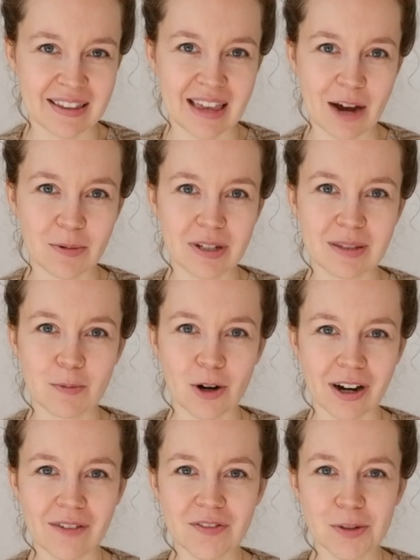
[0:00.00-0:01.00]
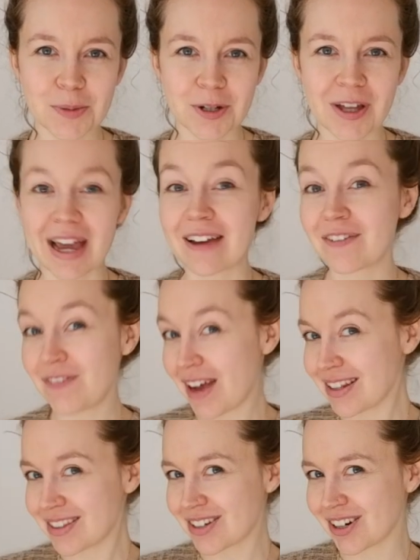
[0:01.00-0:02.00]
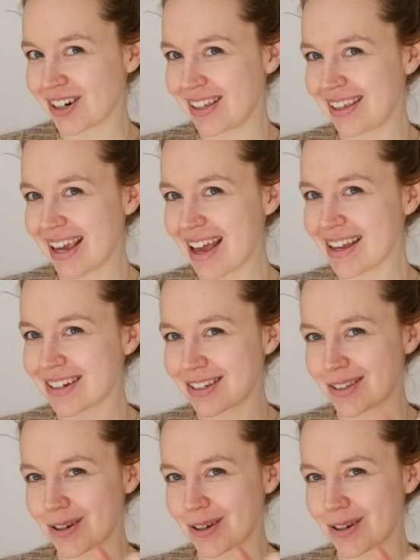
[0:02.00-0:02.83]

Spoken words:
that that was more comfortable and faster in the end.